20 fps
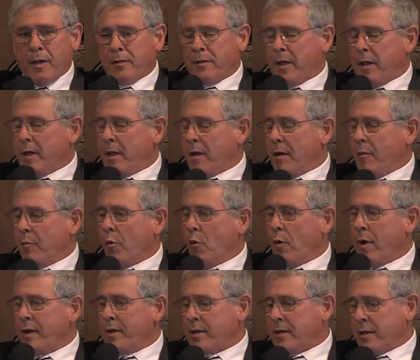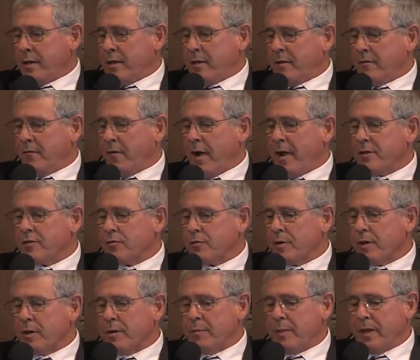appoint an
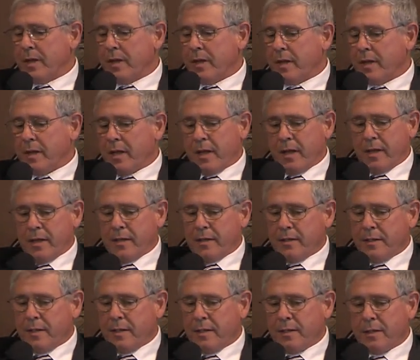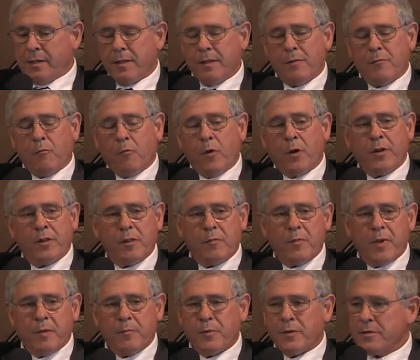advisory committee, and then one of the
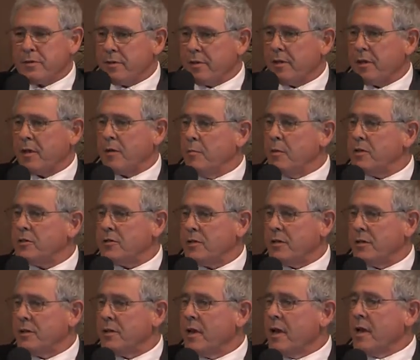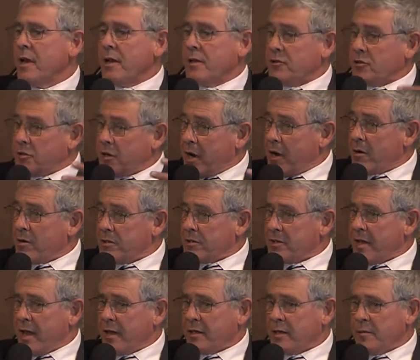members of the commission chairs
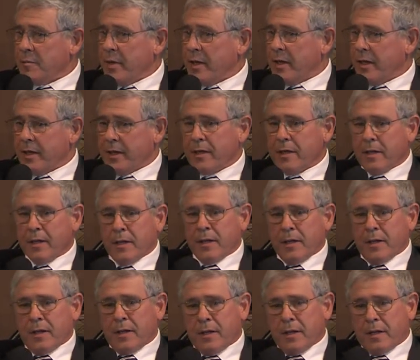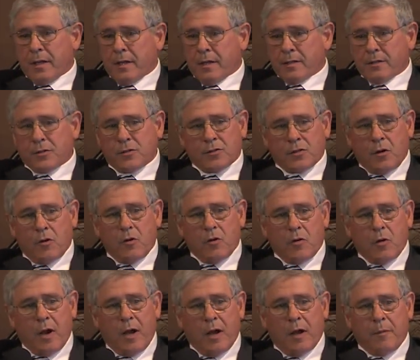that committee. And
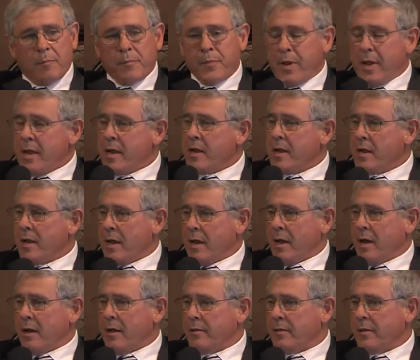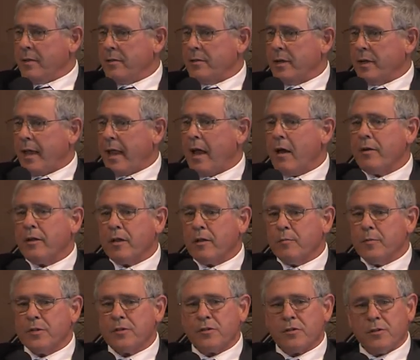so being the county
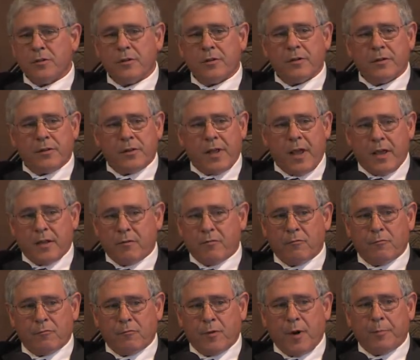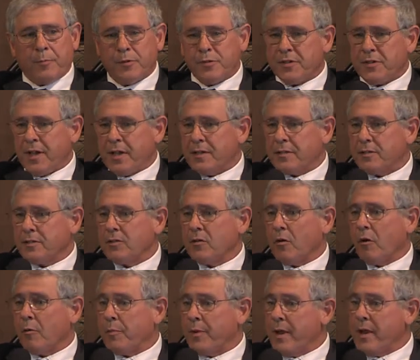commissioner that represents,
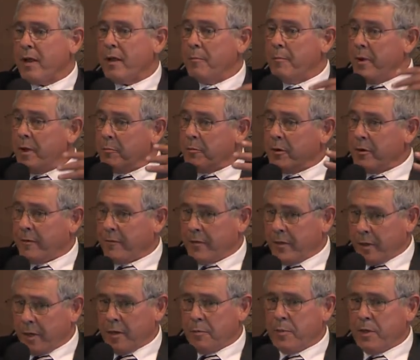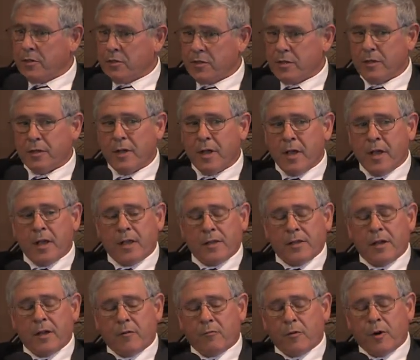or being a member of the commission
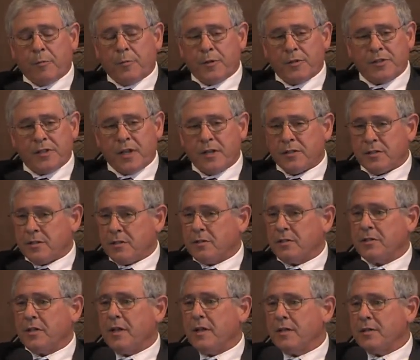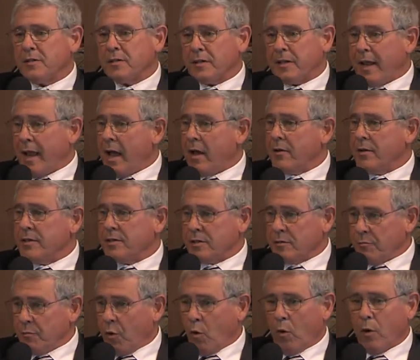that represents cities and counties
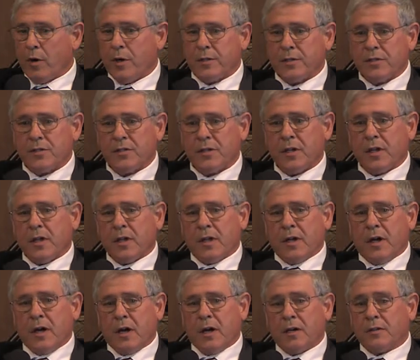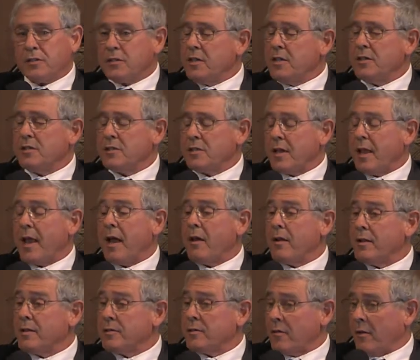and ports, cities and
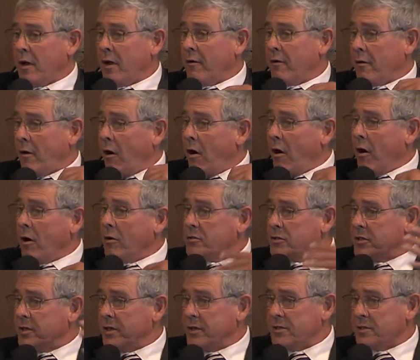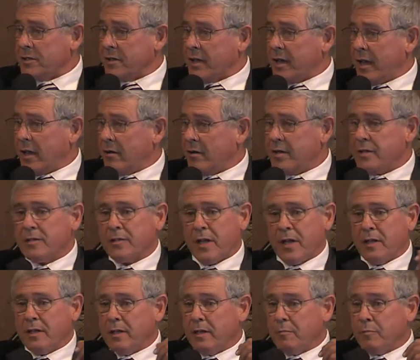counties, all cities and counties,
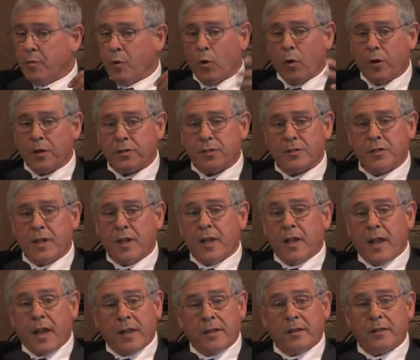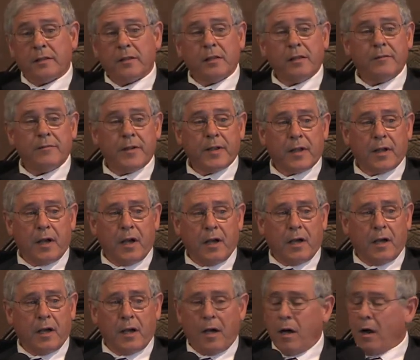and then ports, and then living
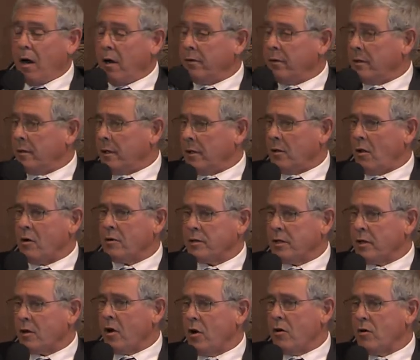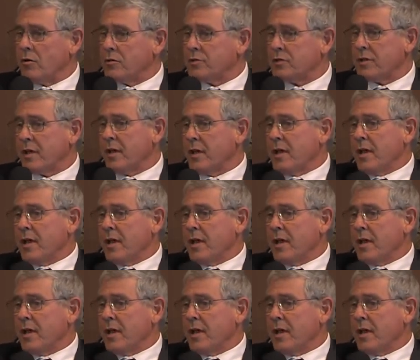on along the coast,